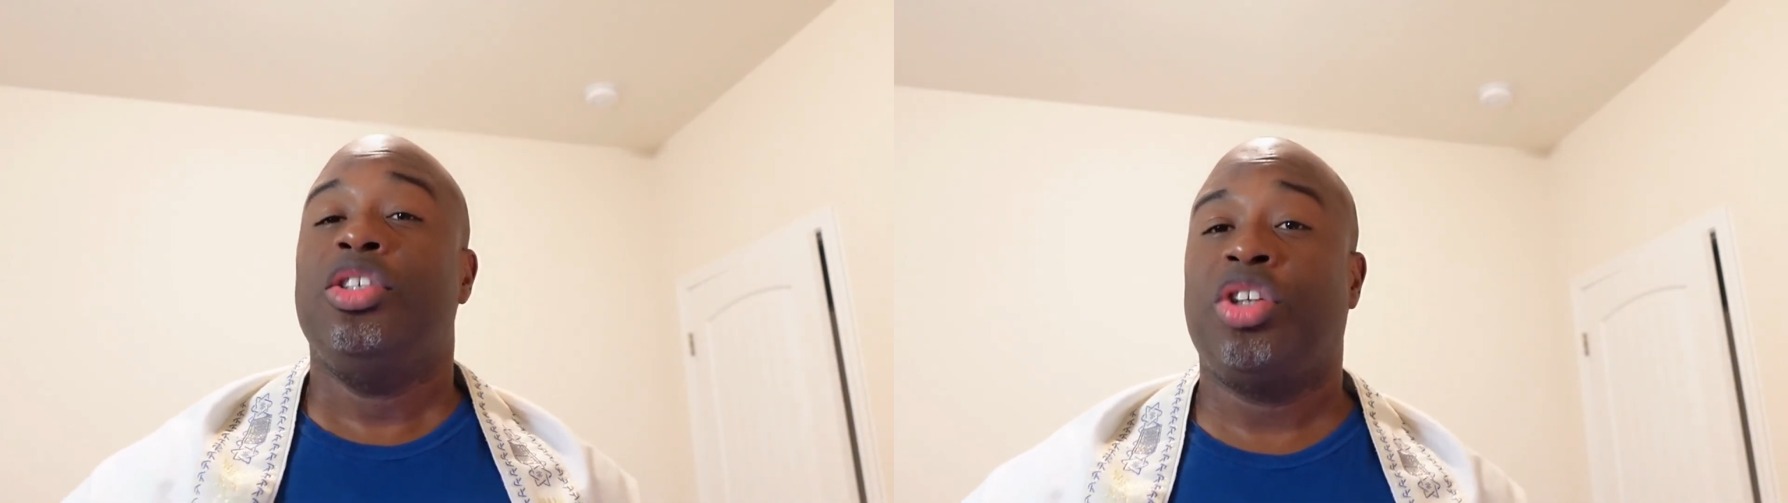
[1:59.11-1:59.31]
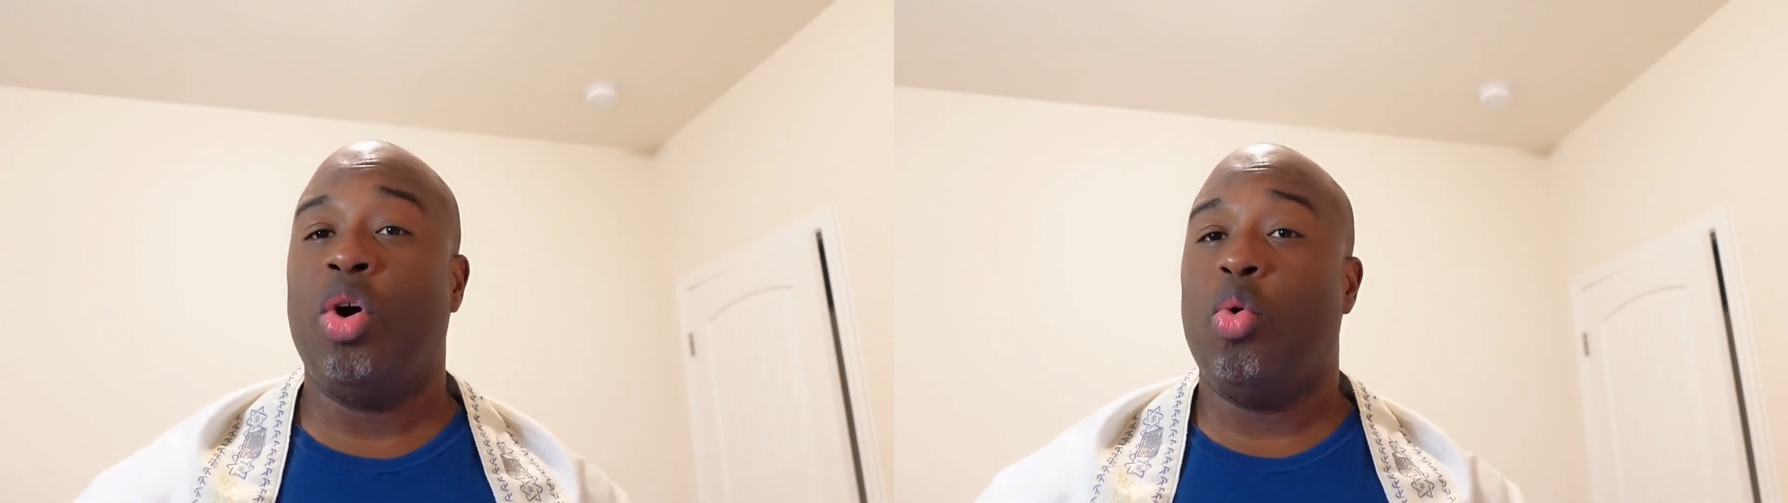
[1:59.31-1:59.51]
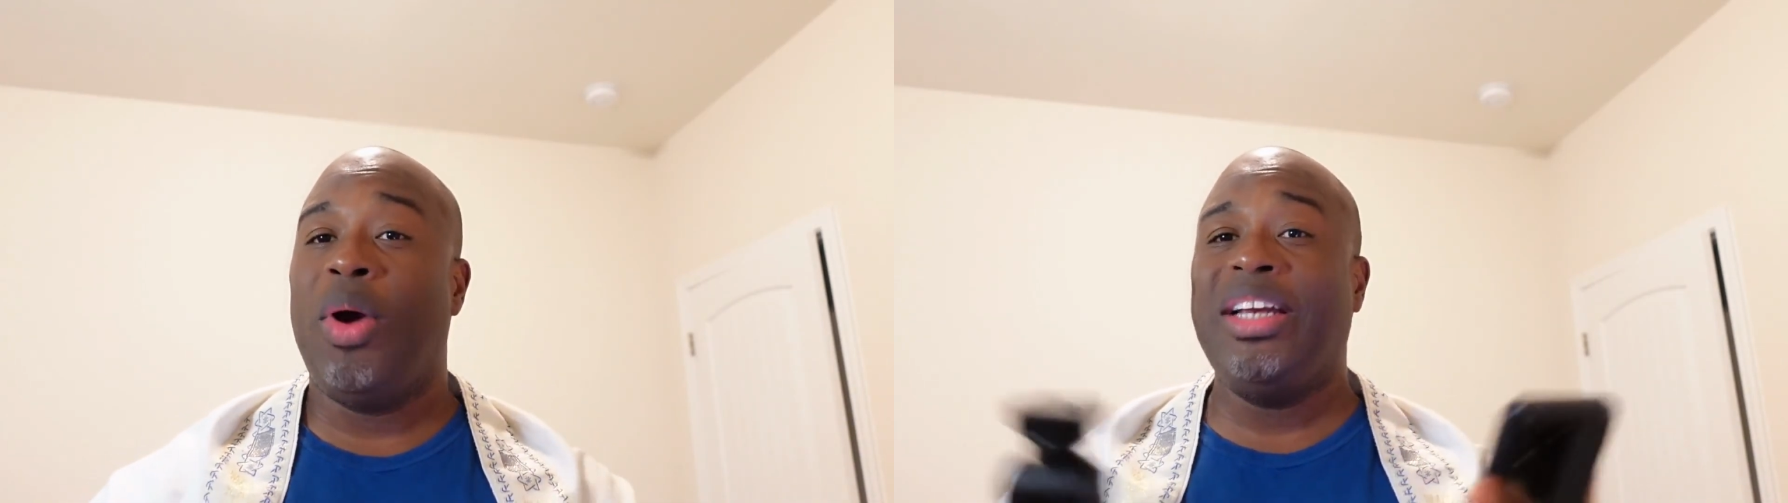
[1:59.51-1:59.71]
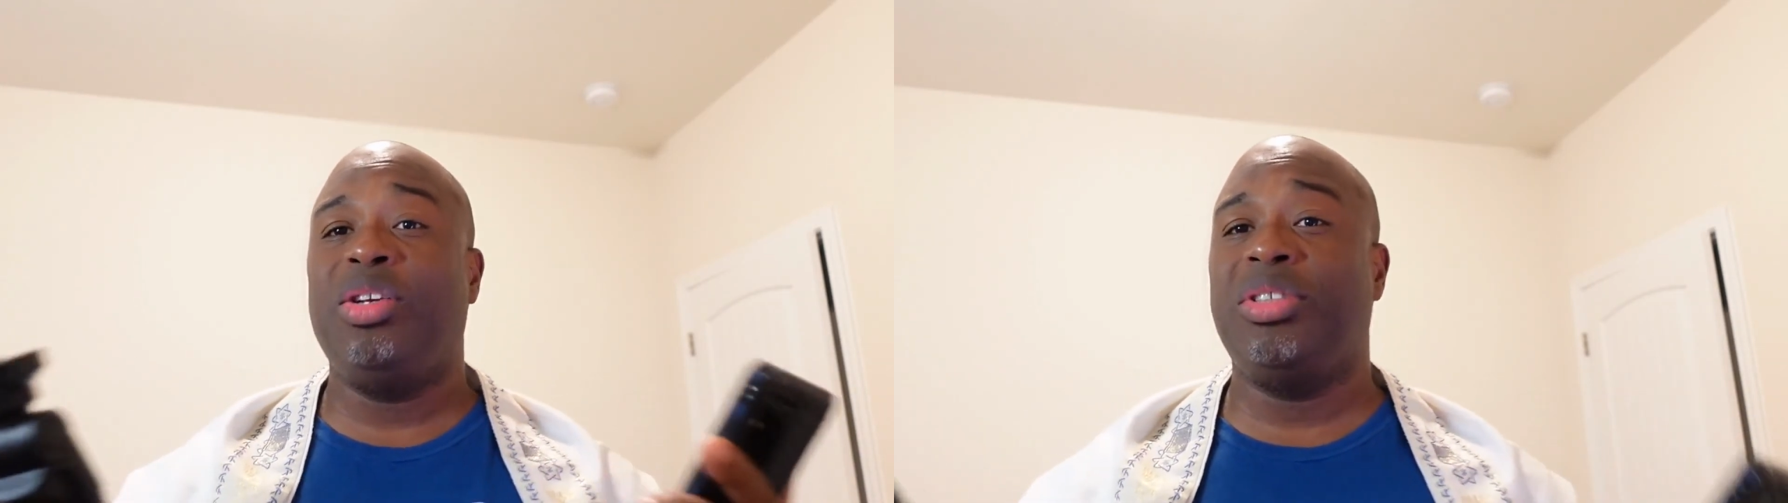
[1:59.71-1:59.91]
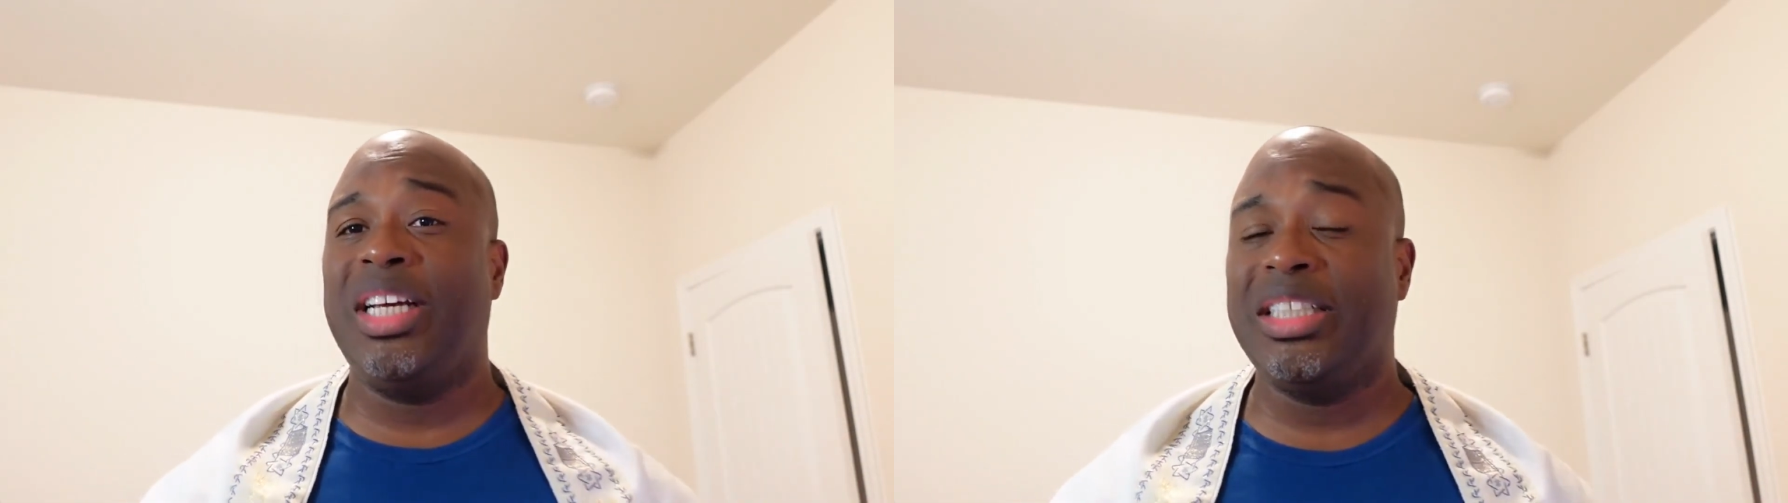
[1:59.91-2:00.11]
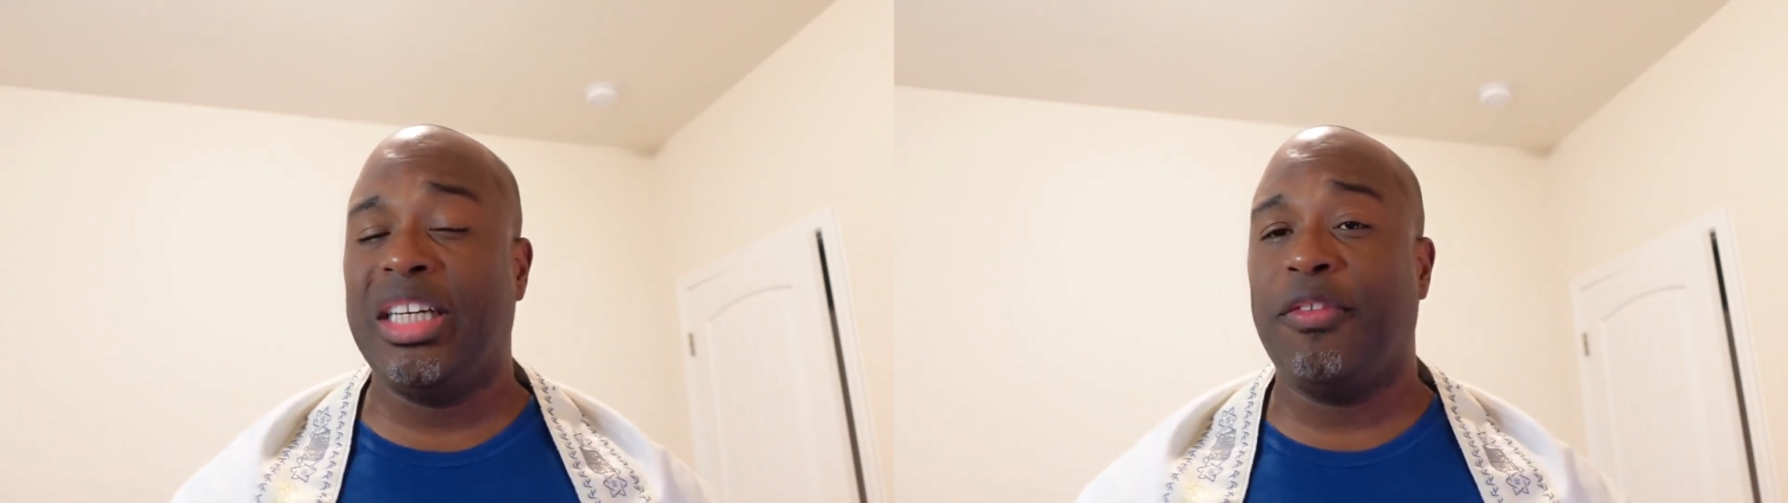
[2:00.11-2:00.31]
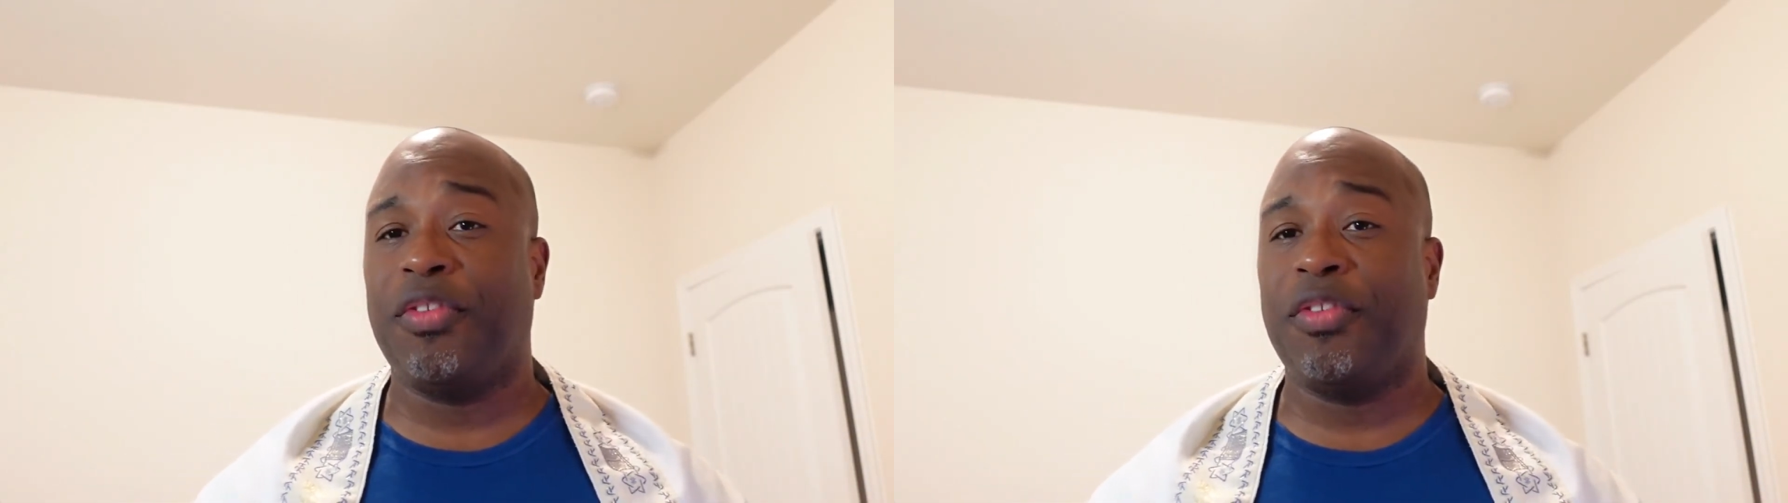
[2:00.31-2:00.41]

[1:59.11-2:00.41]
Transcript: So way too sensitive